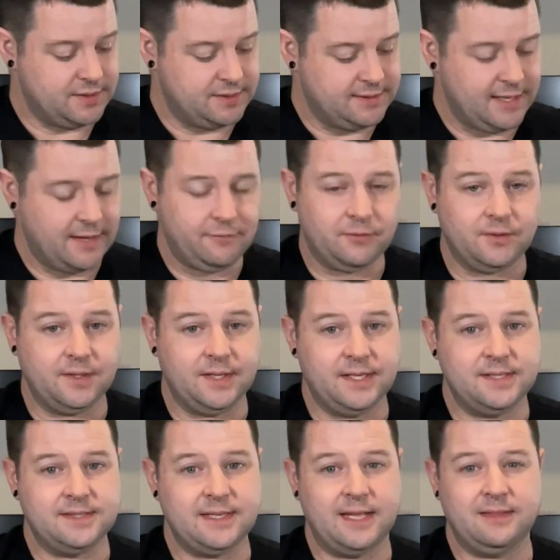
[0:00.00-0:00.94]
it
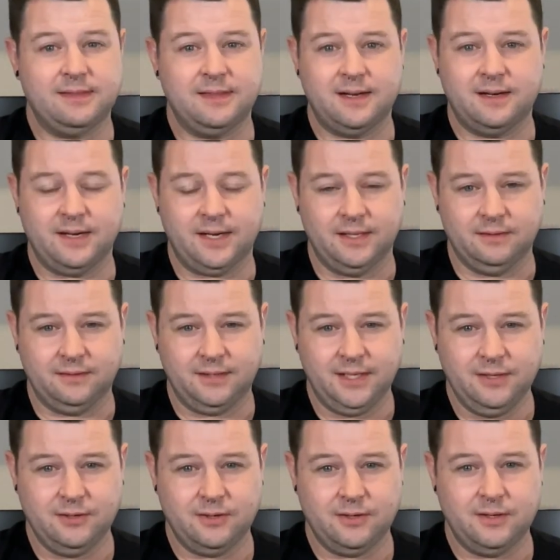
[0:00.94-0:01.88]
definitely sat there and
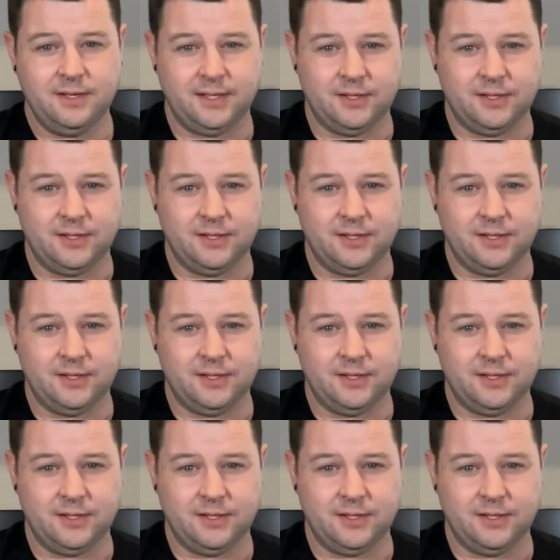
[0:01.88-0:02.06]
lingered.